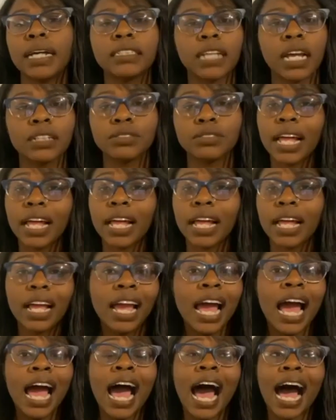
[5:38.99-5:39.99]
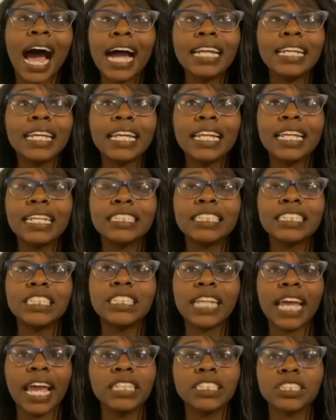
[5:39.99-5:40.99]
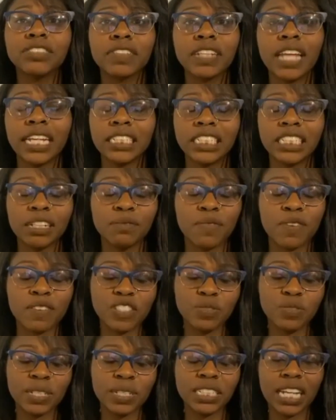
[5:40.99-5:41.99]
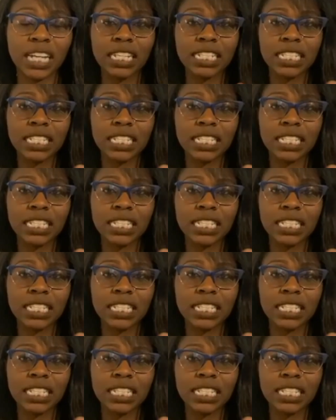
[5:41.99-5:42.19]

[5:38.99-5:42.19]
Like I needed to change the relationship with switching